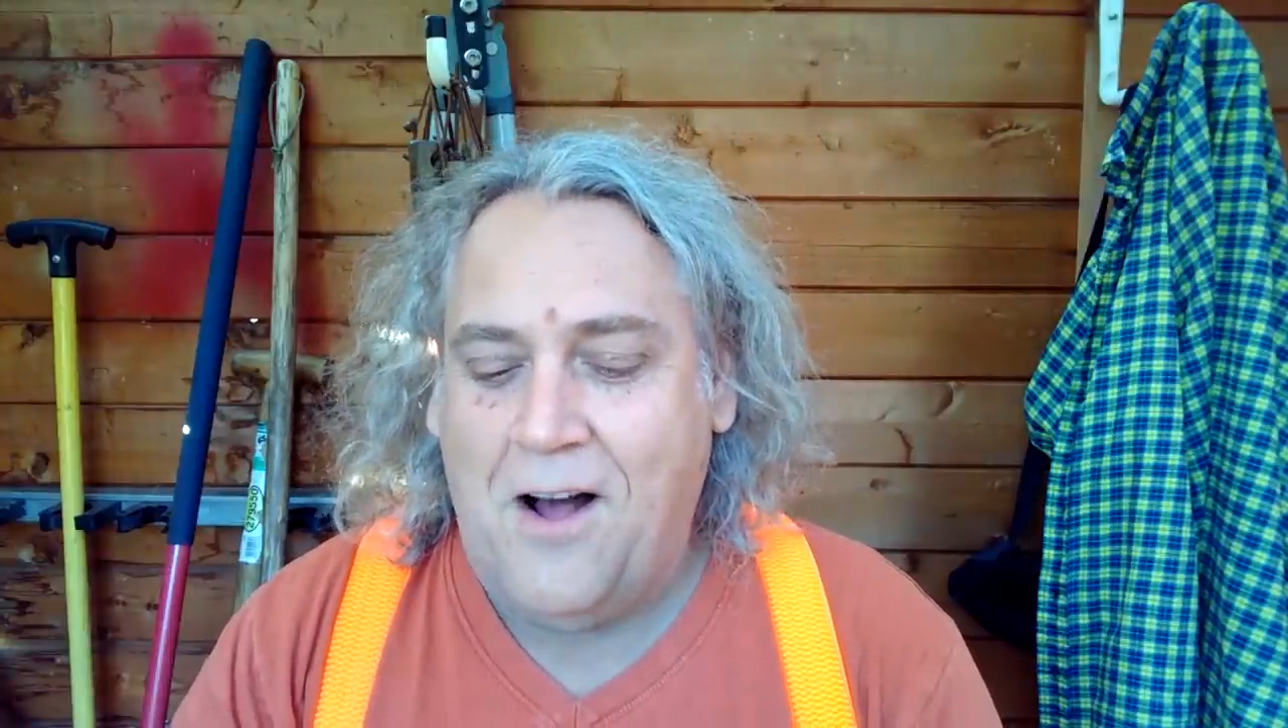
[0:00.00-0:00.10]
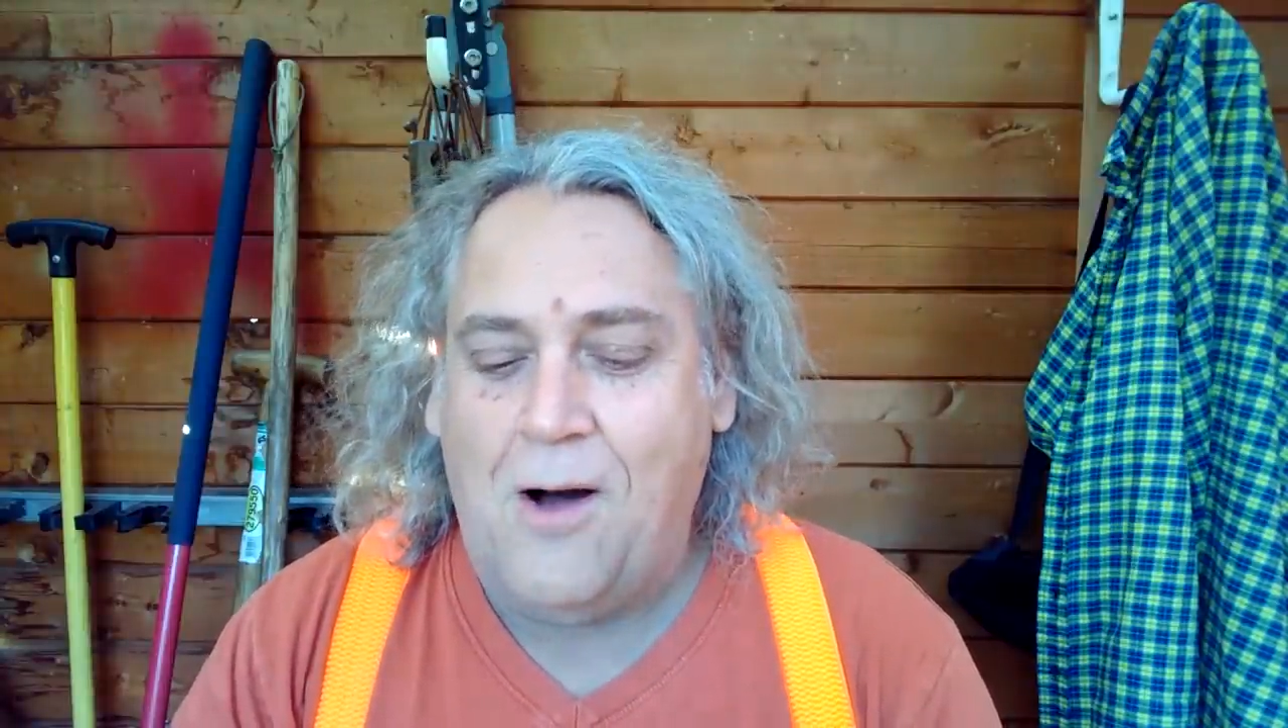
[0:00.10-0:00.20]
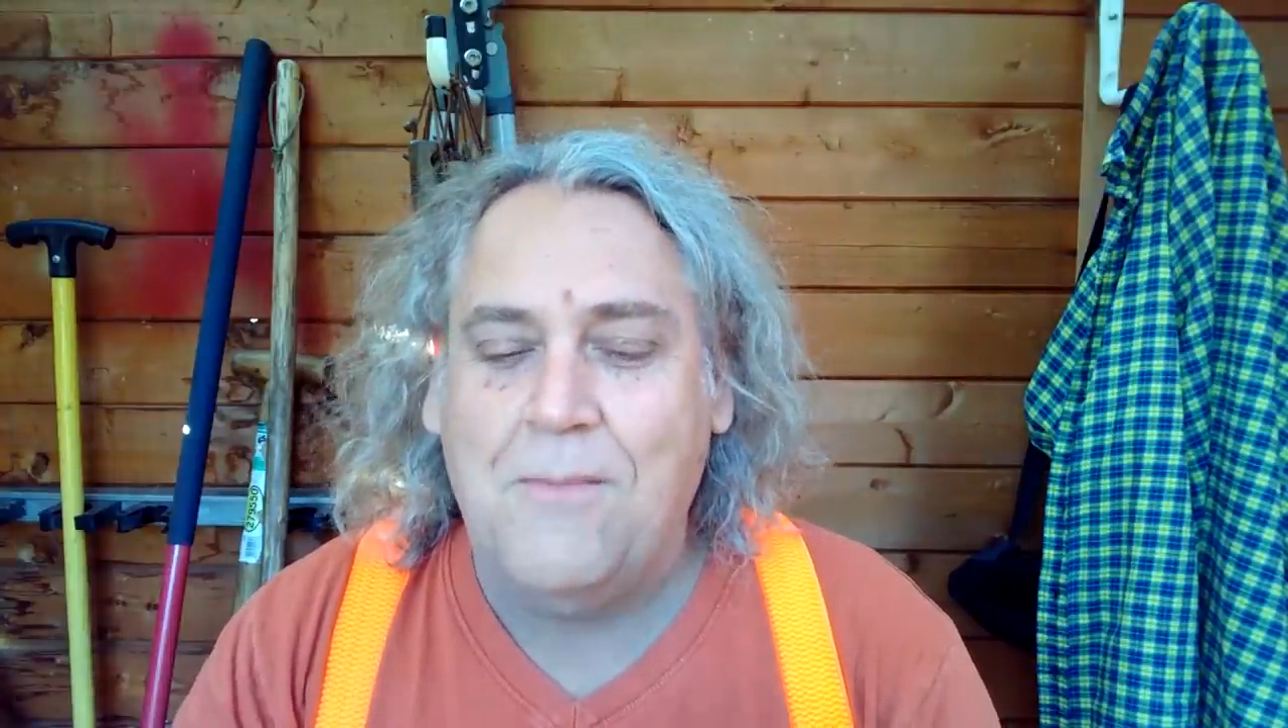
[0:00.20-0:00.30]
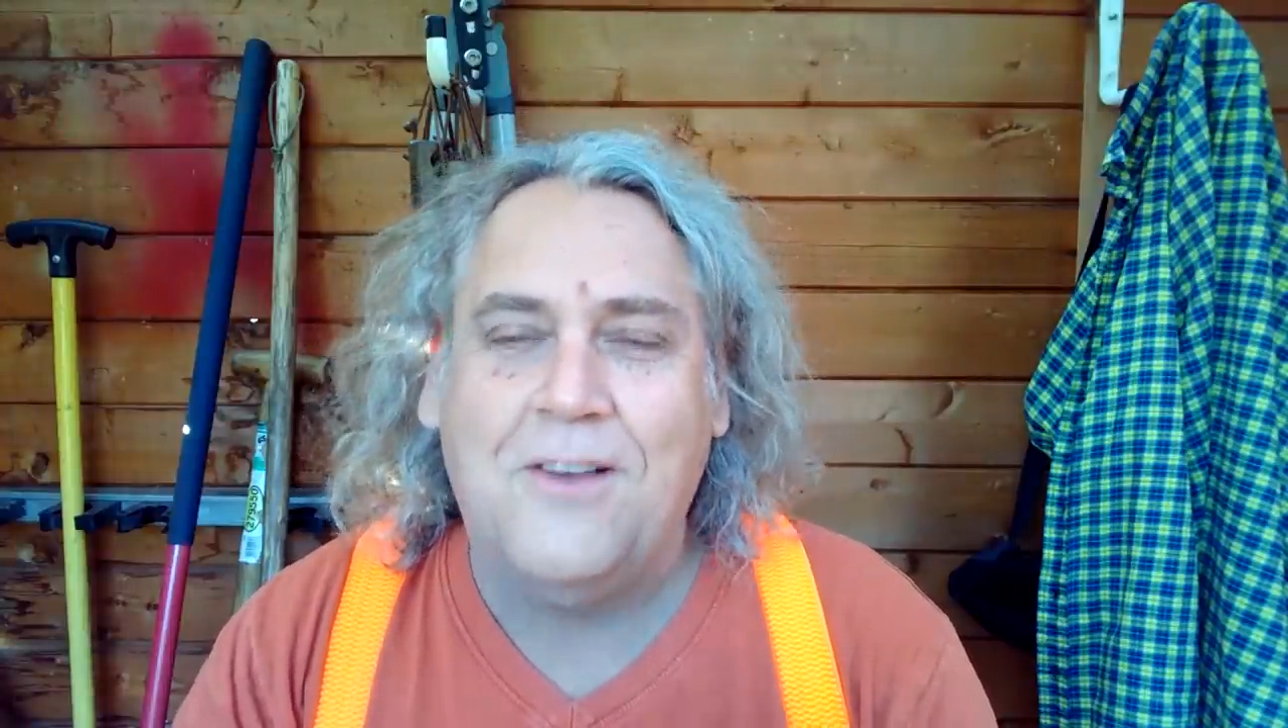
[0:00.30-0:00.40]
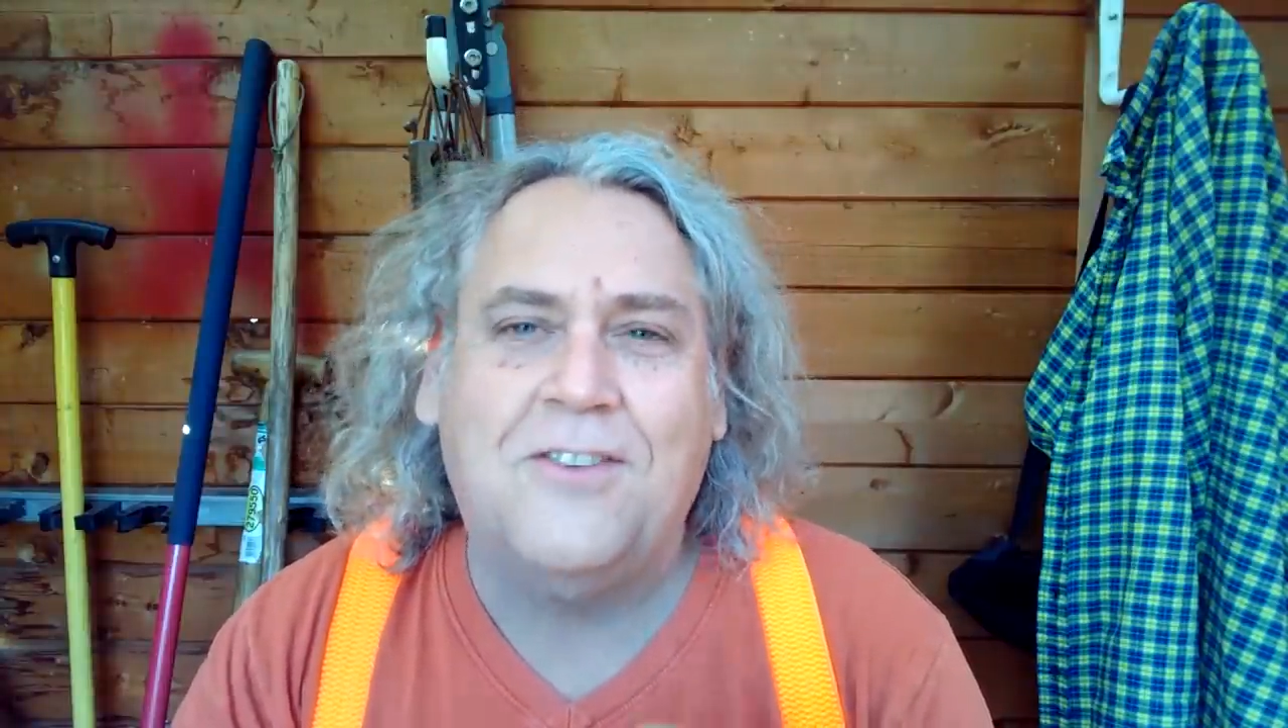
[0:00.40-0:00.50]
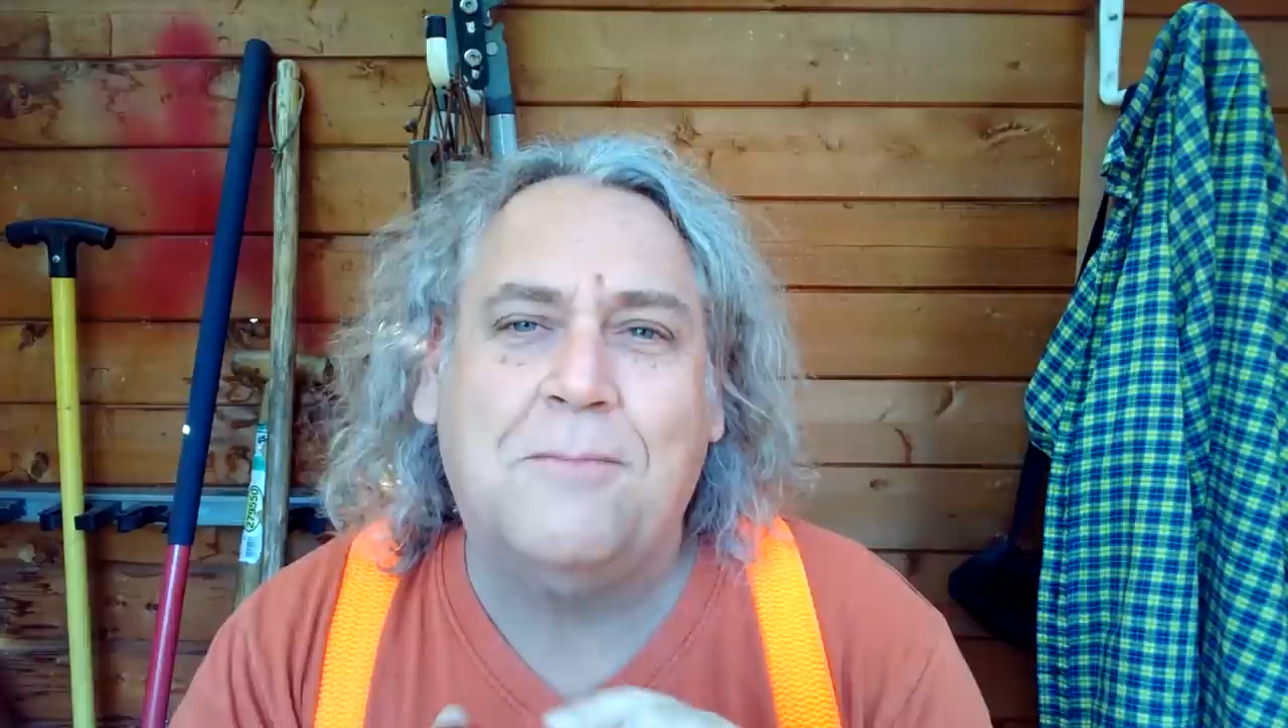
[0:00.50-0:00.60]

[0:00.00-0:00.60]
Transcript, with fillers: I'll most